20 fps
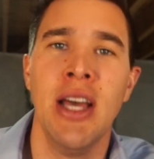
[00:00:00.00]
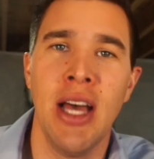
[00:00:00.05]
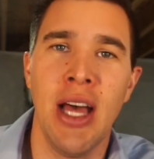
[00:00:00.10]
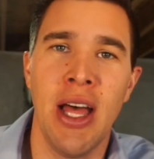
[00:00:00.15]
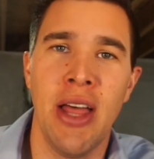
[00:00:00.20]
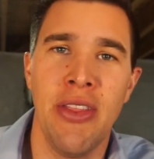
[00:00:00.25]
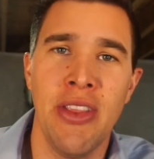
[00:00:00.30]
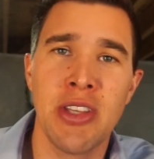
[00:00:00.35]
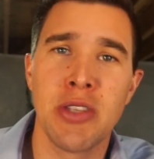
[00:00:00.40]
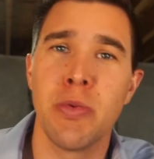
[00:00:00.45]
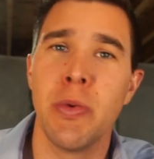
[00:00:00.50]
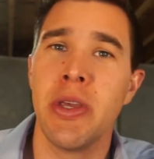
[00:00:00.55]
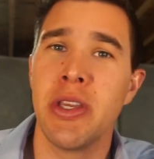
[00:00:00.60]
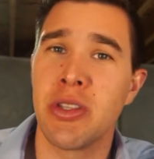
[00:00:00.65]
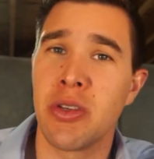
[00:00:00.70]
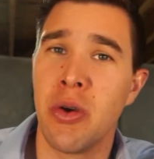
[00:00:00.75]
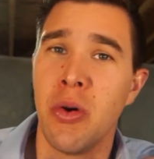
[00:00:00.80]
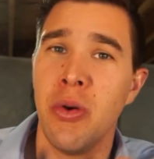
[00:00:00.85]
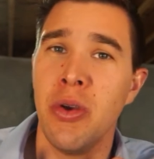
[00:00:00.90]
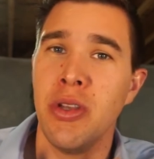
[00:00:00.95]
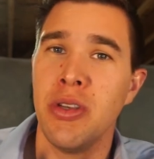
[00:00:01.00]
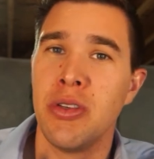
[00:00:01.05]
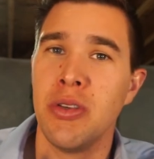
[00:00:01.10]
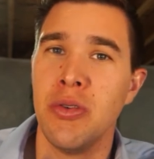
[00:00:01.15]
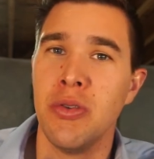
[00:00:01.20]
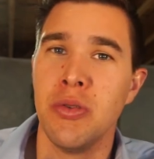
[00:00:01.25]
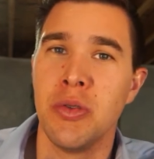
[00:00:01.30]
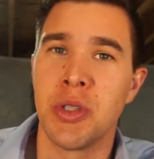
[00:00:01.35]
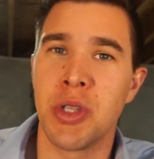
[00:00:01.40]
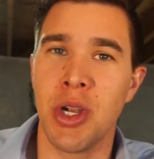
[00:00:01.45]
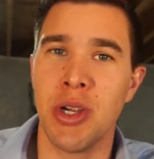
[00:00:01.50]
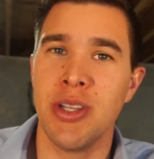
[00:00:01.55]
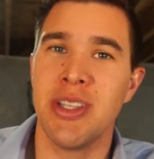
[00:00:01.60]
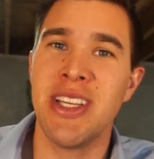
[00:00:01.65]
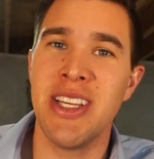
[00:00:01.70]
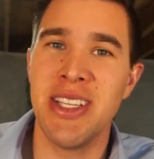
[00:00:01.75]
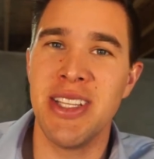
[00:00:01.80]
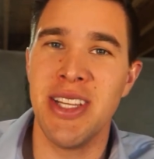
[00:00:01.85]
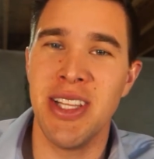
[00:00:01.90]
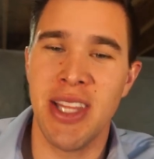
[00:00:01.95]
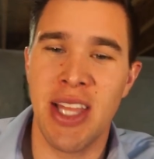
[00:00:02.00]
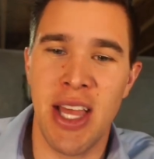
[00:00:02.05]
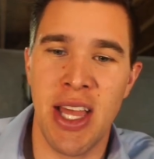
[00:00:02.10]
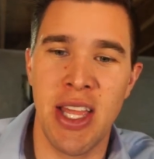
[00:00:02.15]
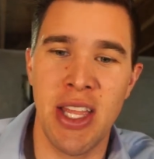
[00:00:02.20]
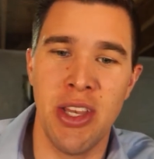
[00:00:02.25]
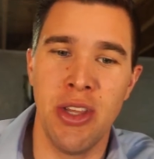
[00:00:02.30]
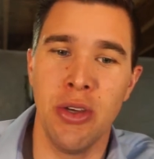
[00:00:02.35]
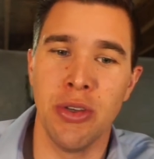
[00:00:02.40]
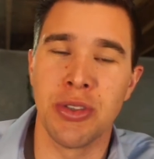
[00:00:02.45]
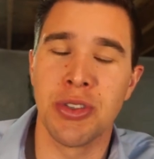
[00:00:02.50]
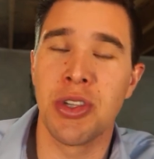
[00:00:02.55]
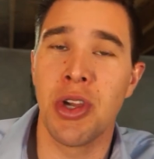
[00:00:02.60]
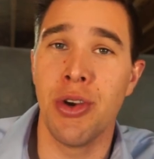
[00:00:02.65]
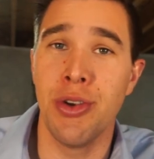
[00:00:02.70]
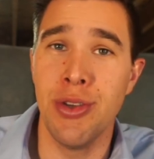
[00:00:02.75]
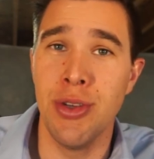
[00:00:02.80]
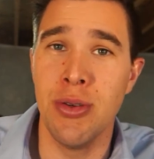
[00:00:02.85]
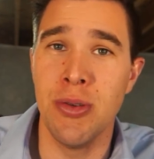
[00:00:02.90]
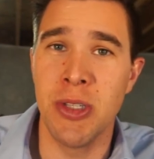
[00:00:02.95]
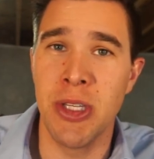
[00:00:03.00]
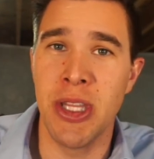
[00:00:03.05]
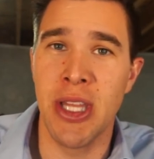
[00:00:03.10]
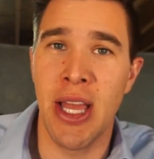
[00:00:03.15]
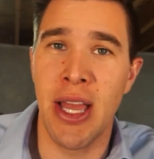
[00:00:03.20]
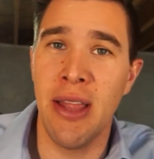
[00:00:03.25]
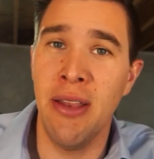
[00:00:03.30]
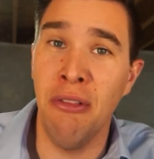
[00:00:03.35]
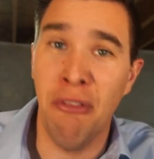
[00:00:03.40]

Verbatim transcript: Uh, this week's going to start teaching that and you'll start using that.